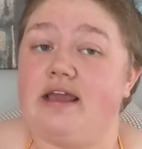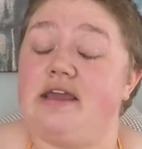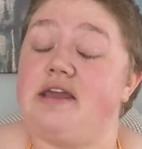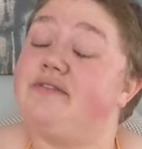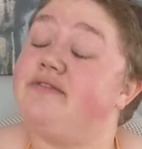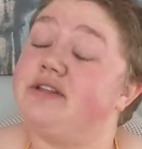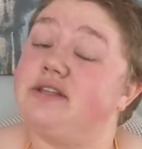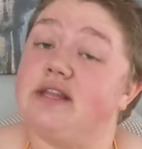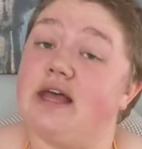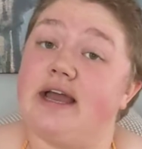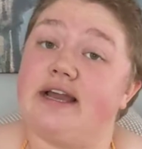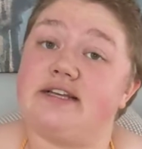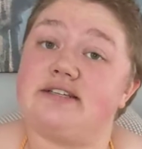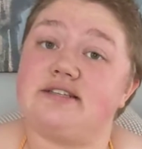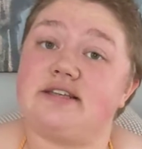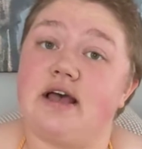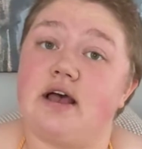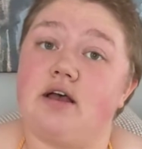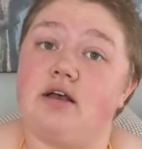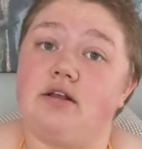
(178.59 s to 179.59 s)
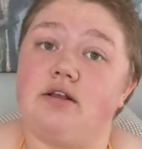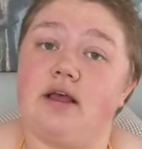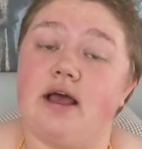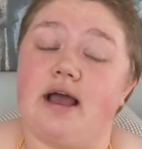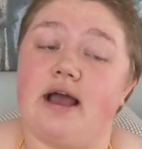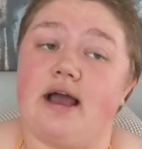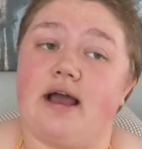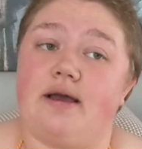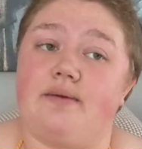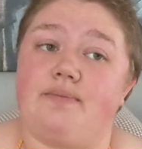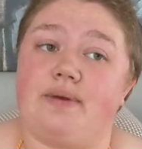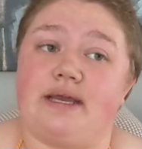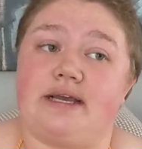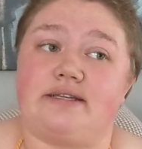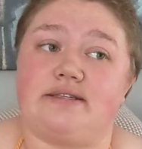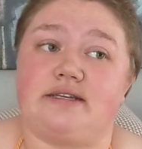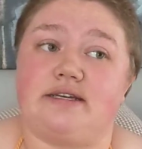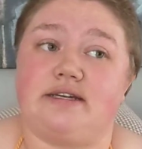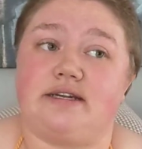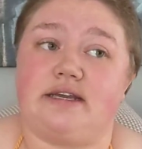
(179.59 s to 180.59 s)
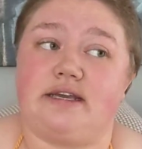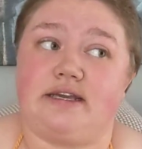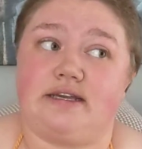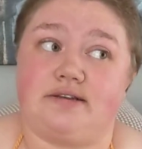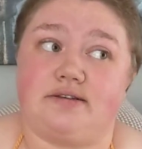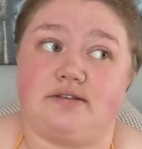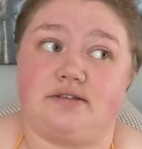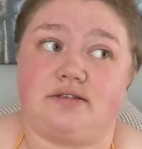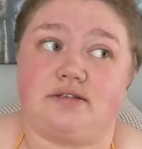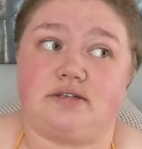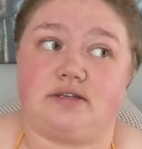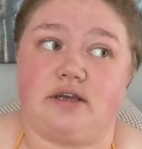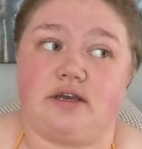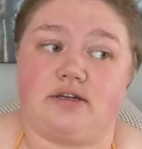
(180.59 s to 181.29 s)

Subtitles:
Even Lysol, because it is